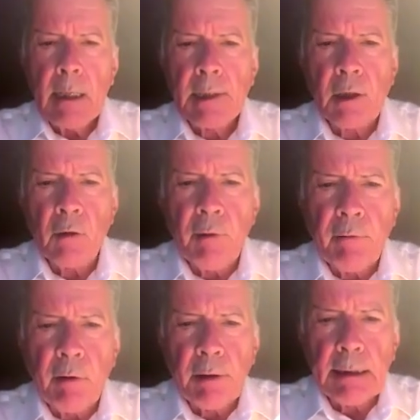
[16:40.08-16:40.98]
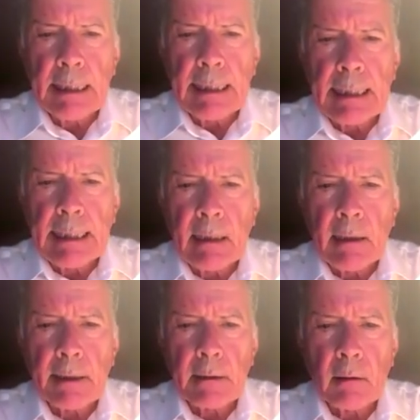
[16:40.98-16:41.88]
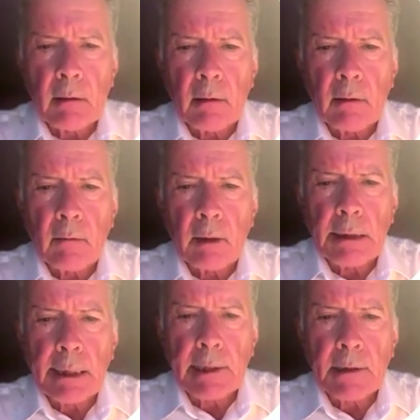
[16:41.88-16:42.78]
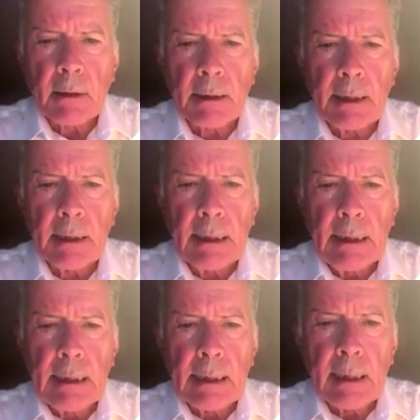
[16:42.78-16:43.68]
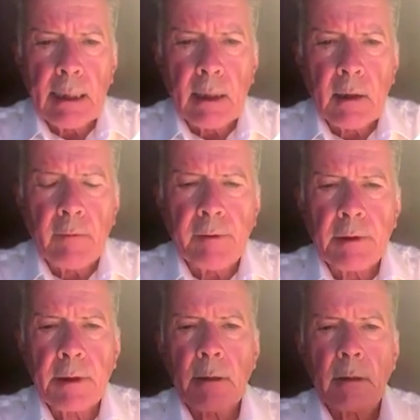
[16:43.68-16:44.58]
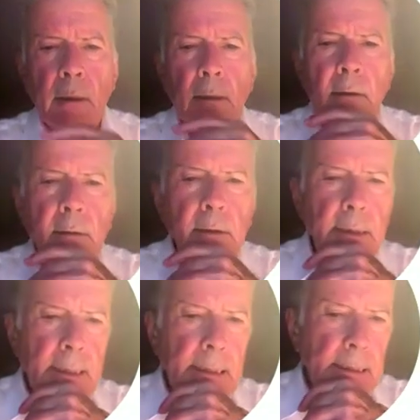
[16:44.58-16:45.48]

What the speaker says: So we wrote an article which actually covers the